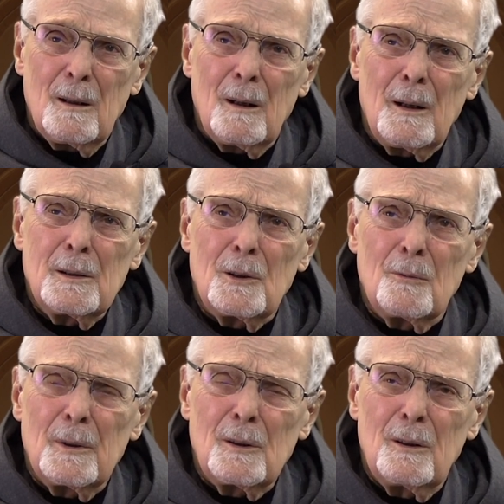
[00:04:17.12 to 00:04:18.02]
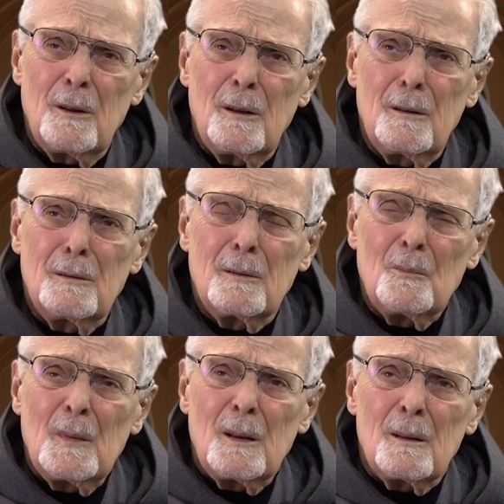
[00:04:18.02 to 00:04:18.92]
I don't recall,
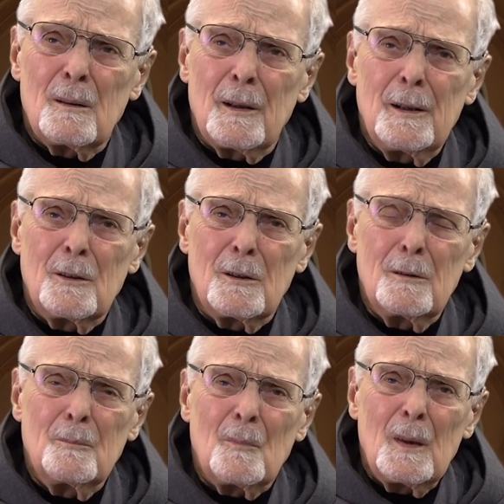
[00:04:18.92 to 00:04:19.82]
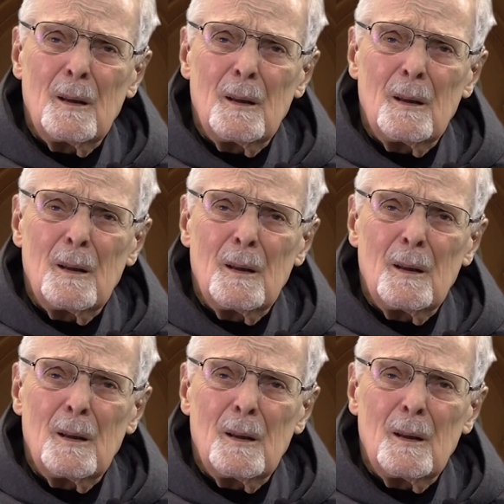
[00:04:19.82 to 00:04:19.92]
later